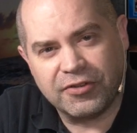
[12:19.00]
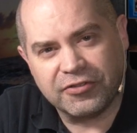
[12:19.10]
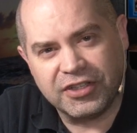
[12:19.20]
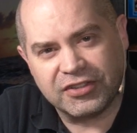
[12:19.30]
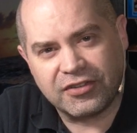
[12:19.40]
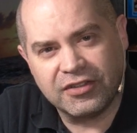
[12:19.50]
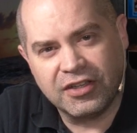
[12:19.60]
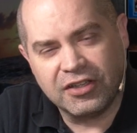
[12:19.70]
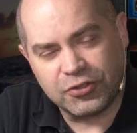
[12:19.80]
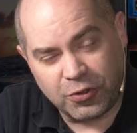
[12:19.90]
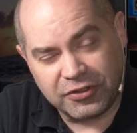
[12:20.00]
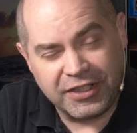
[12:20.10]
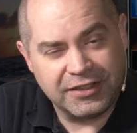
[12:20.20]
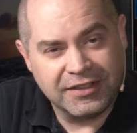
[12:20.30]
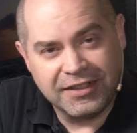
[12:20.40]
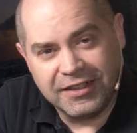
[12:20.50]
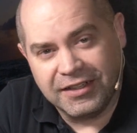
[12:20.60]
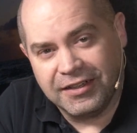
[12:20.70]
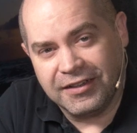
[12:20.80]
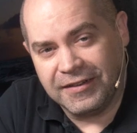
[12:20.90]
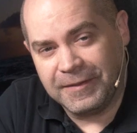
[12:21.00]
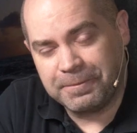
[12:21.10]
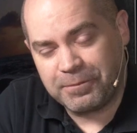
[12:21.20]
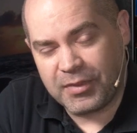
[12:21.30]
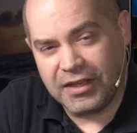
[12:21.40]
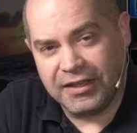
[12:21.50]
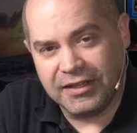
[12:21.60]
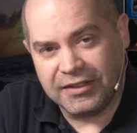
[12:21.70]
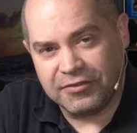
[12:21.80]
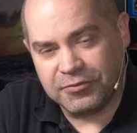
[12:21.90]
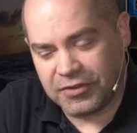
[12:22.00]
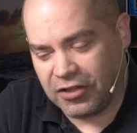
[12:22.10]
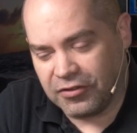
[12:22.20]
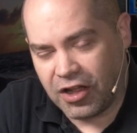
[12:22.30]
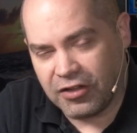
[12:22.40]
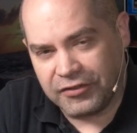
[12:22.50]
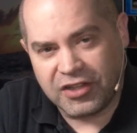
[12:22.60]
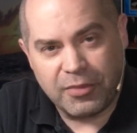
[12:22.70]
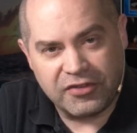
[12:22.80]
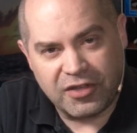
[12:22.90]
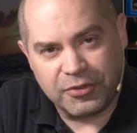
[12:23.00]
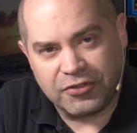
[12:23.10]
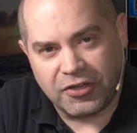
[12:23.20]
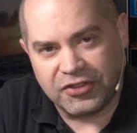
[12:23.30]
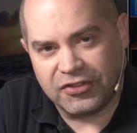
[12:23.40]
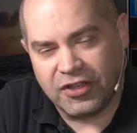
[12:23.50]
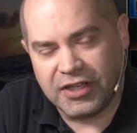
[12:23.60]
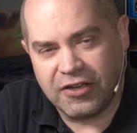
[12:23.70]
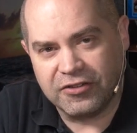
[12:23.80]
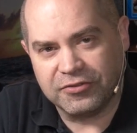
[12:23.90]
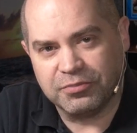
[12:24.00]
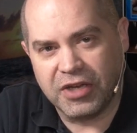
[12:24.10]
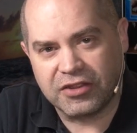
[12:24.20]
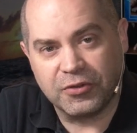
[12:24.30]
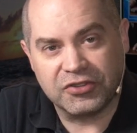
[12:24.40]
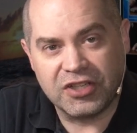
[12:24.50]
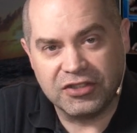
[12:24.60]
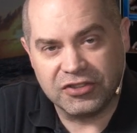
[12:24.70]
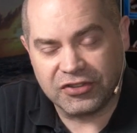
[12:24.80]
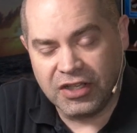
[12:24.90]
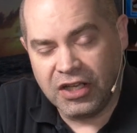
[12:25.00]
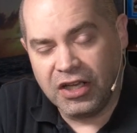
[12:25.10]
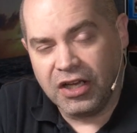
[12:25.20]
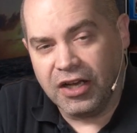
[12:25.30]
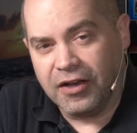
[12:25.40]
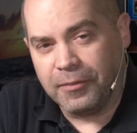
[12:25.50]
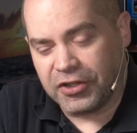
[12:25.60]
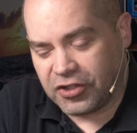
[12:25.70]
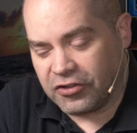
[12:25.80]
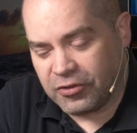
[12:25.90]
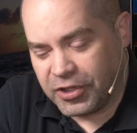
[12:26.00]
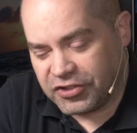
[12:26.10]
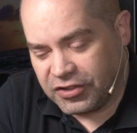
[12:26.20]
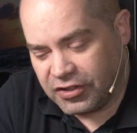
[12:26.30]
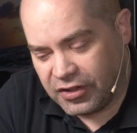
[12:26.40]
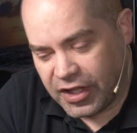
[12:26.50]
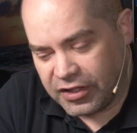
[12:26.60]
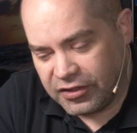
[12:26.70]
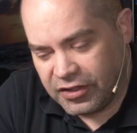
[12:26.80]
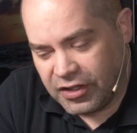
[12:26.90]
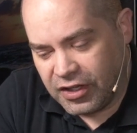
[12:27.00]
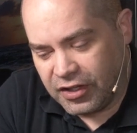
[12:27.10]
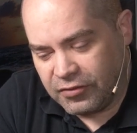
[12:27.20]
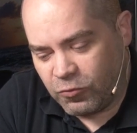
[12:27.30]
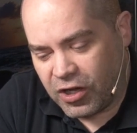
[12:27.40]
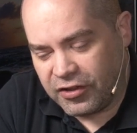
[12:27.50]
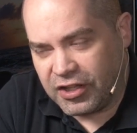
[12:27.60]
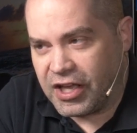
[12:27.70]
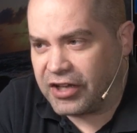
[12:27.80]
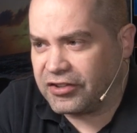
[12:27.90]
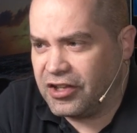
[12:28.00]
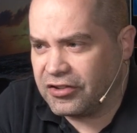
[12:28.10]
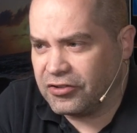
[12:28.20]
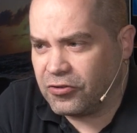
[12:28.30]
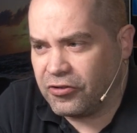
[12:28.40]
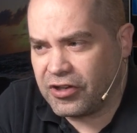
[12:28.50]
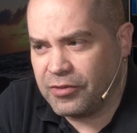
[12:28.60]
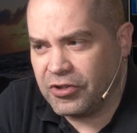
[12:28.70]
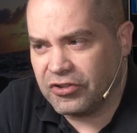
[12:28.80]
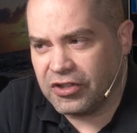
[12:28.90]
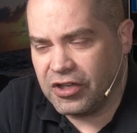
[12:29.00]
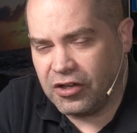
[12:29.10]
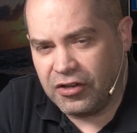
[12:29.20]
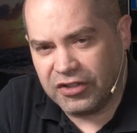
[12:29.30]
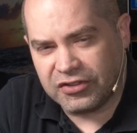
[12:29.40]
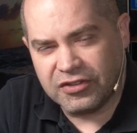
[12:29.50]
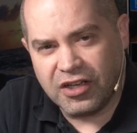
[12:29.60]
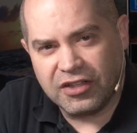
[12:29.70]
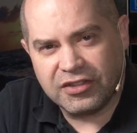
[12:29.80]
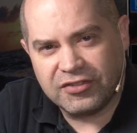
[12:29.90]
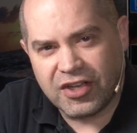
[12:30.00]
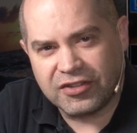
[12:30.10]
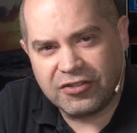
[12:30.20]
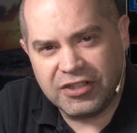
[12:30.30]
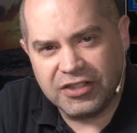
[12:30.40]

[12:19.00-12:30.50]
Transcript: released shortly. And I'll have step-by-step instructions on how to make those changes. I should also mention that while the X-keys controller that I'm using here is not technically